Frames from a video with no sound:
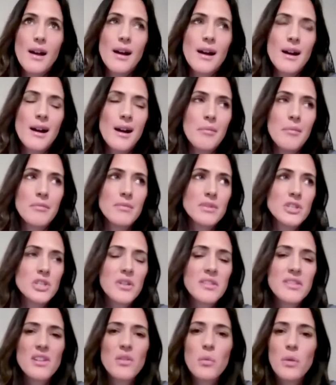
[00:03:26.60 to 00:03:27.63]
So I
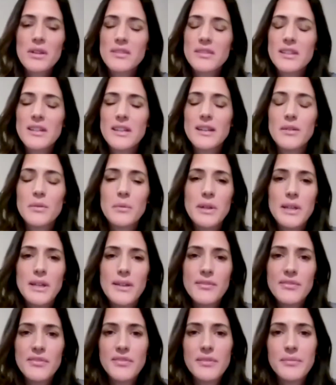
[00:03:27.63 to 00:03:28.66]
think one thing
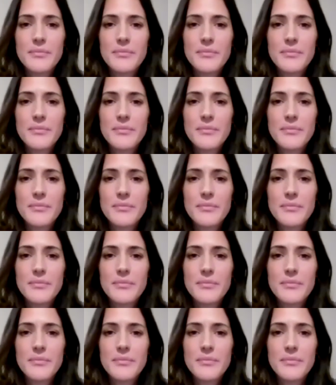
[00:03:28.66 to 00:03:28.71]
we've